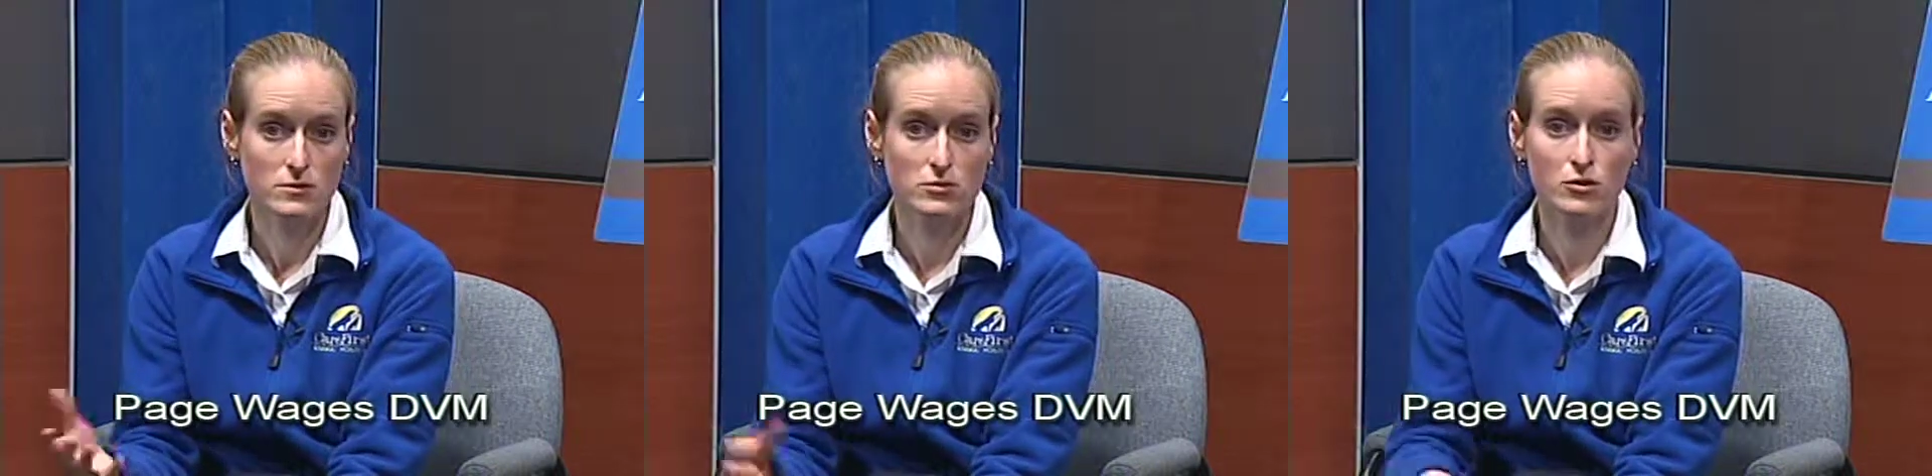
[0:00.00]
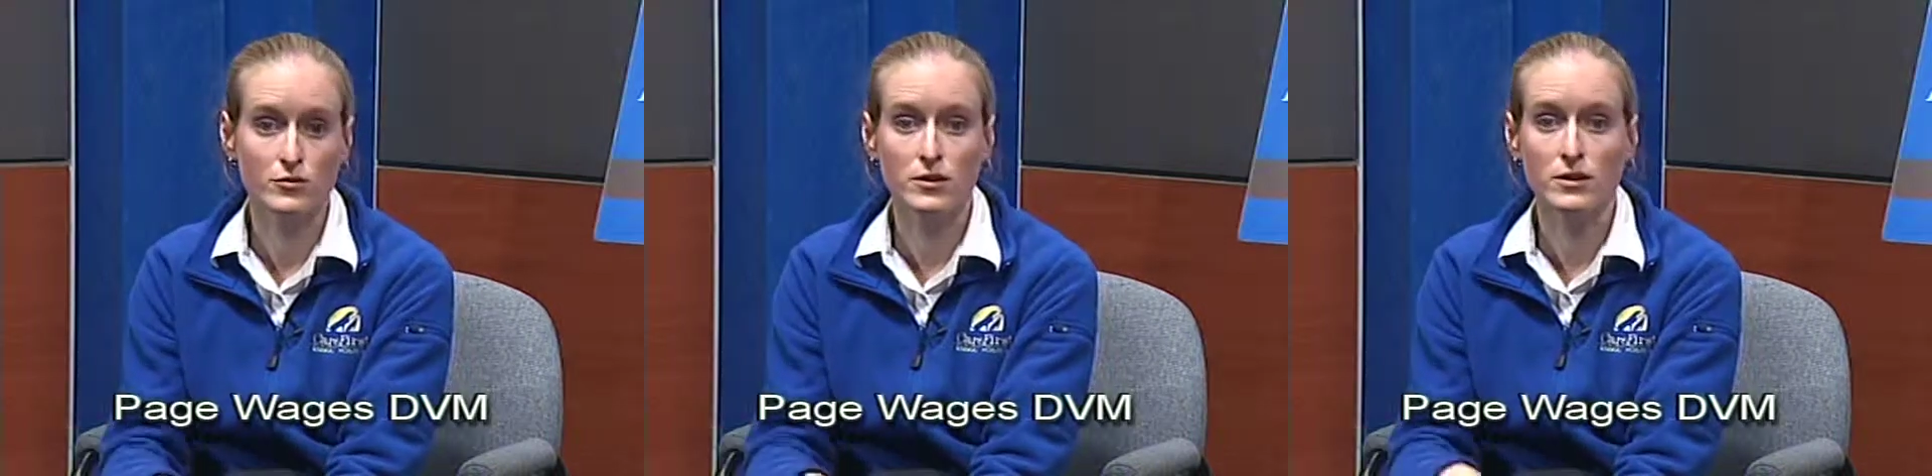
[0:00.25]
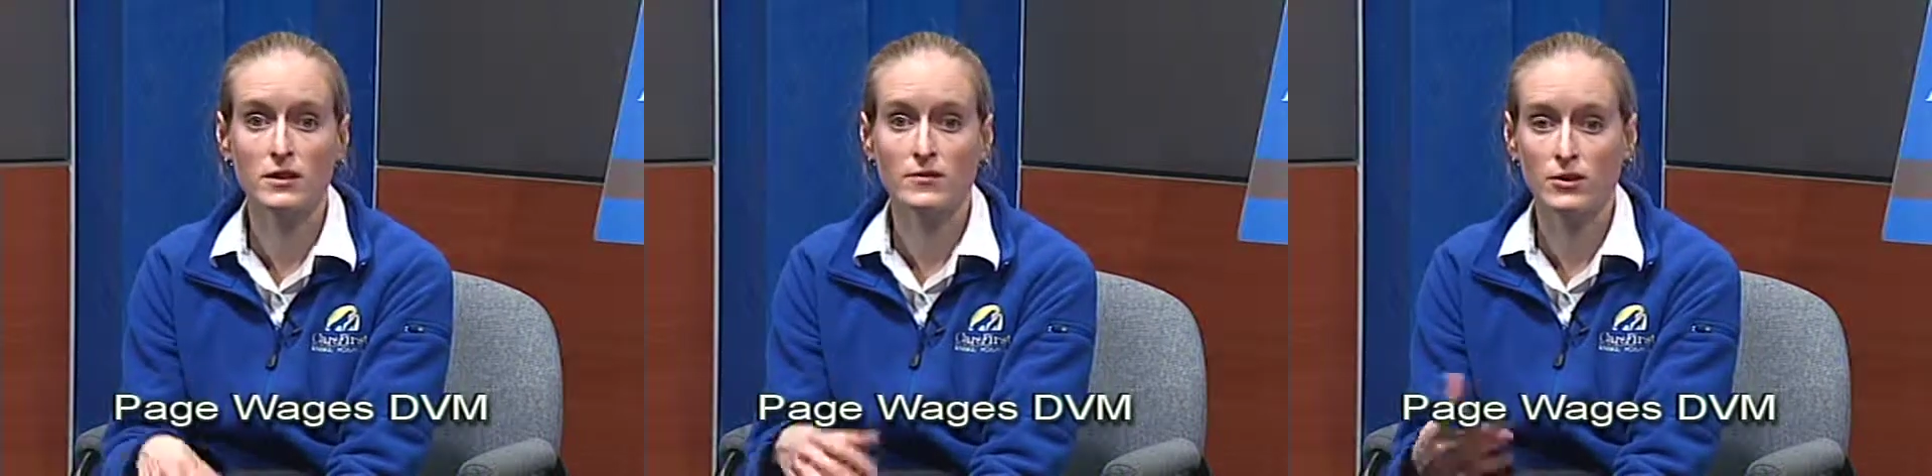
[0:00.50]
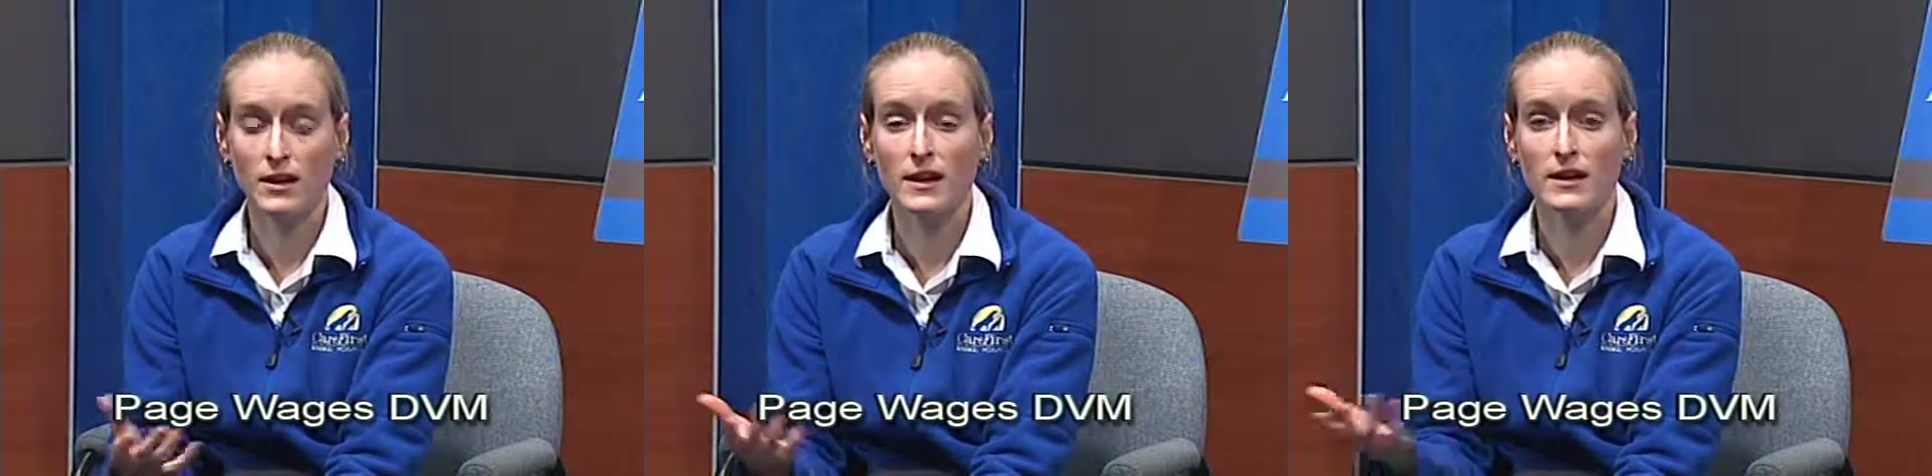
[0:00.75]
So if
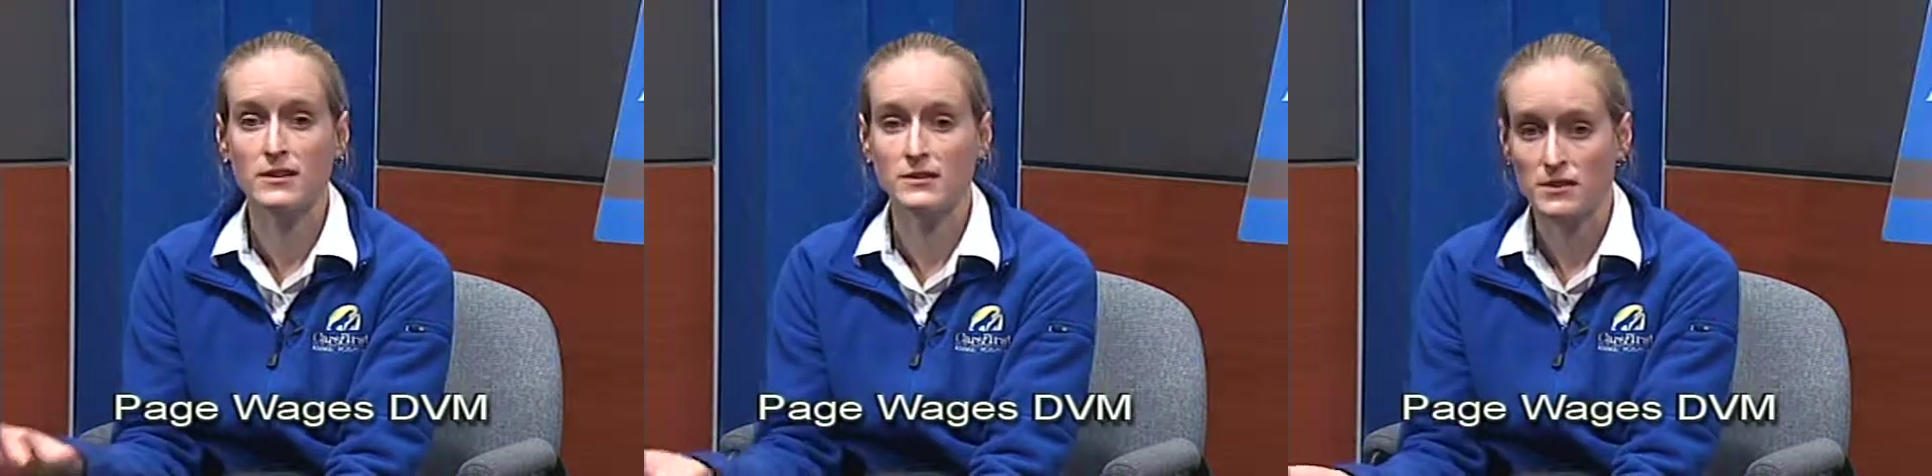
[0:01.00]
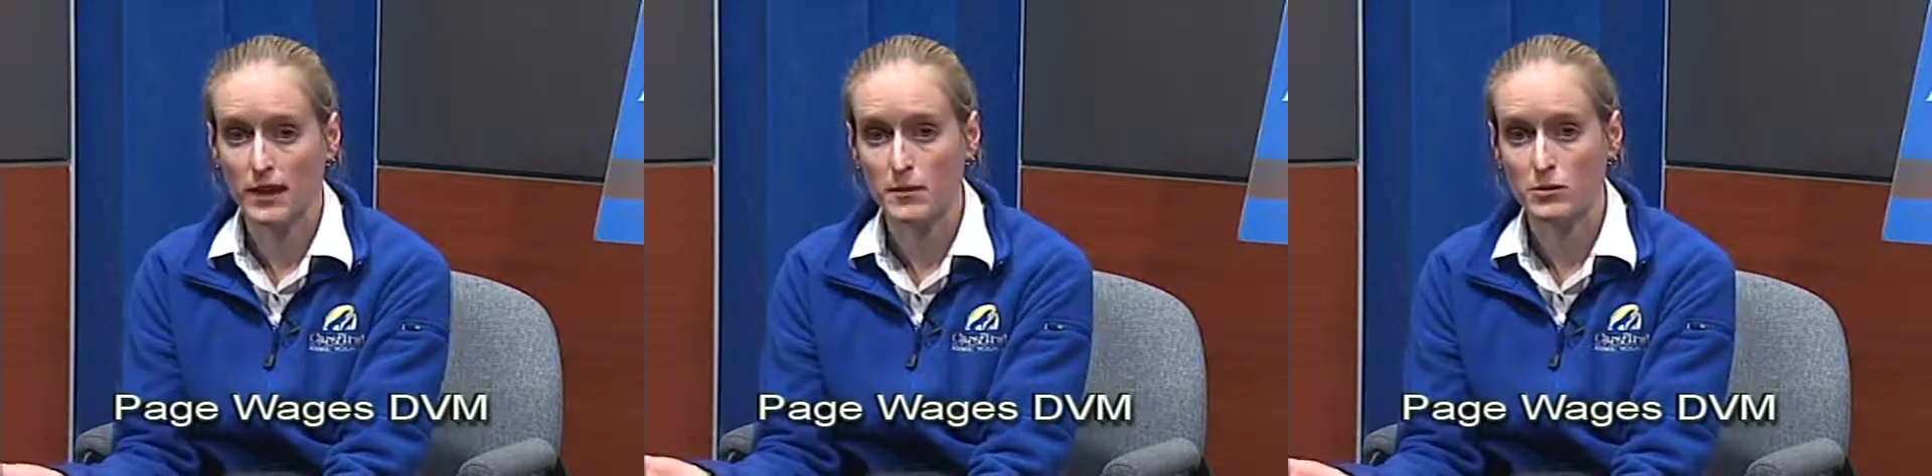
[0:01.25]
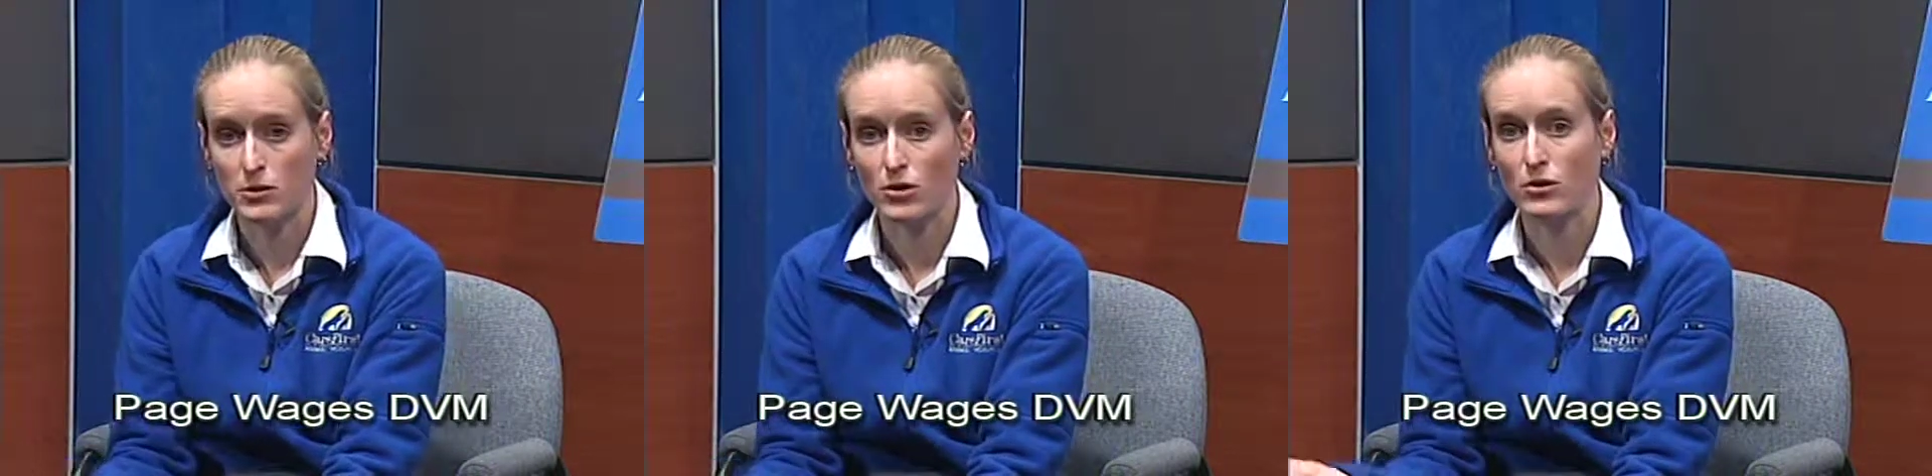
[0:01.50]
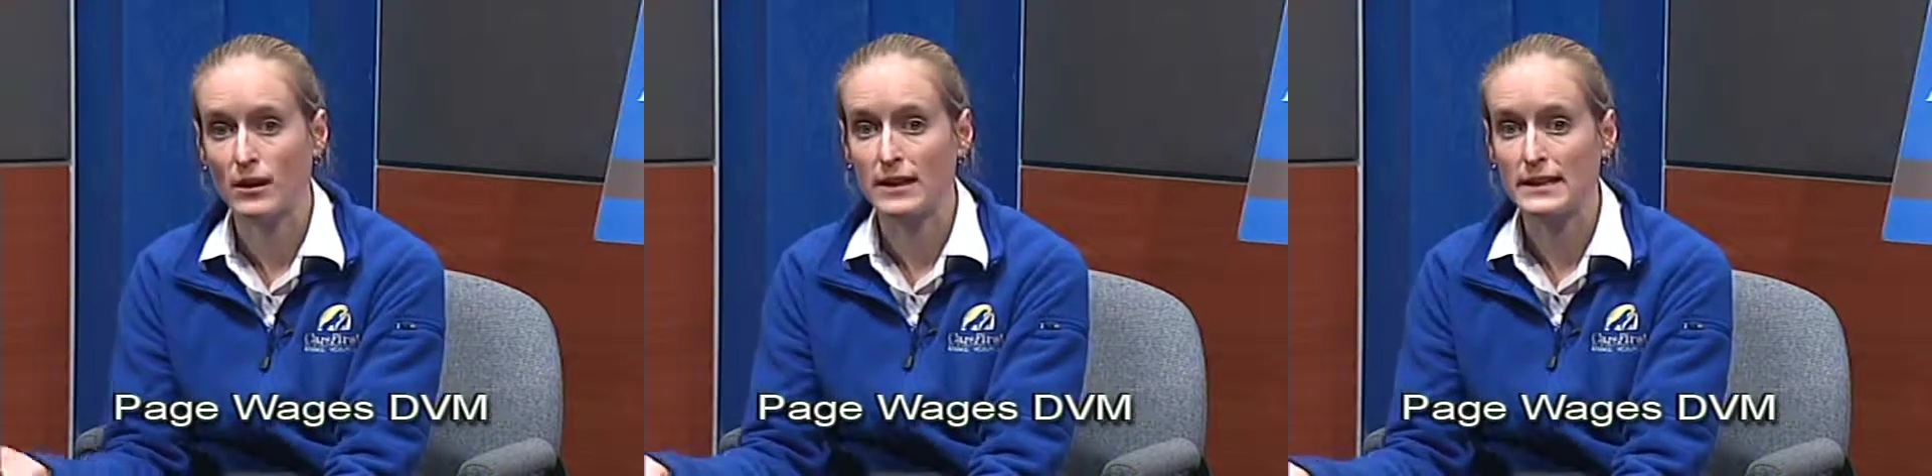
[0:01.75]
your cat has scabs that
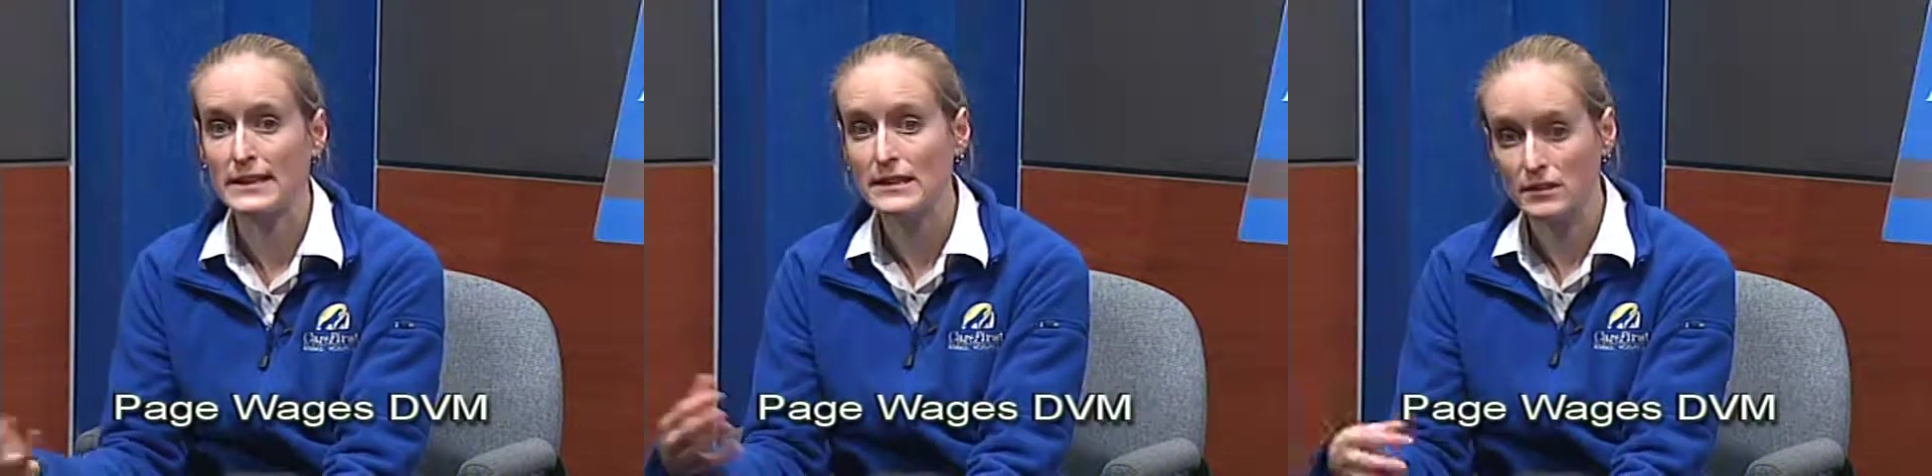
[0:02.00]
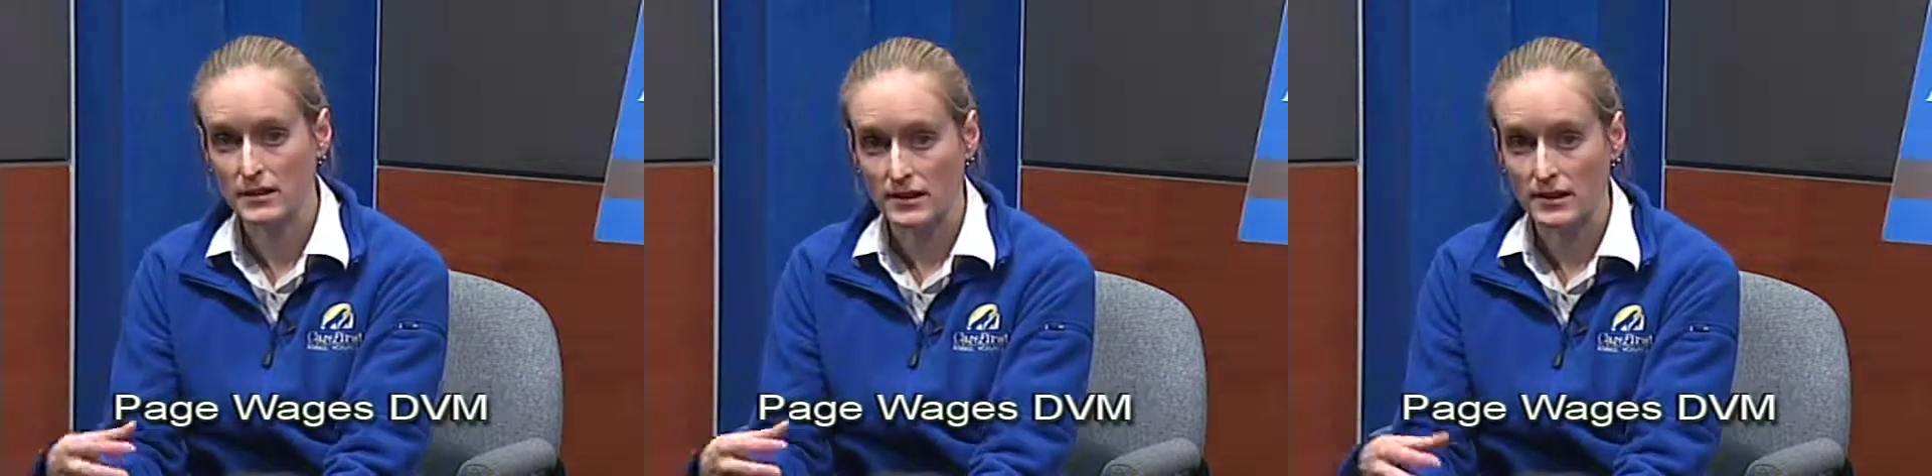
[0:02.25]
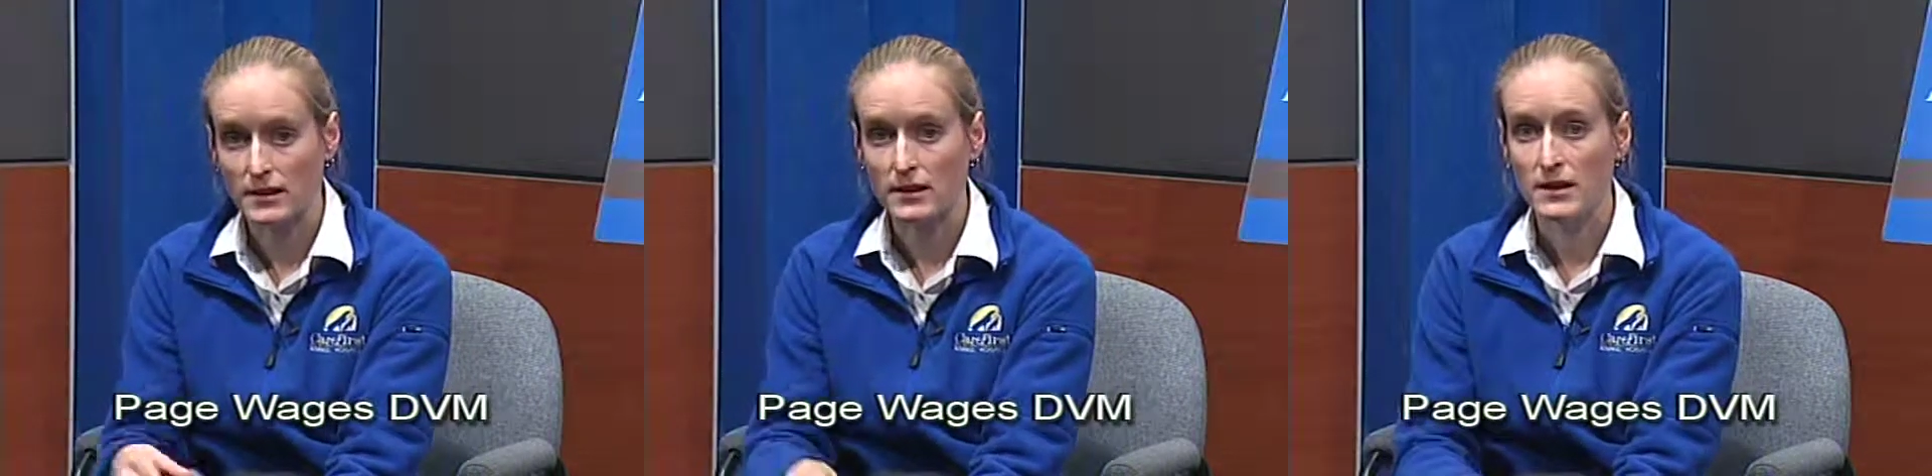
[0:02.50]
are not healing,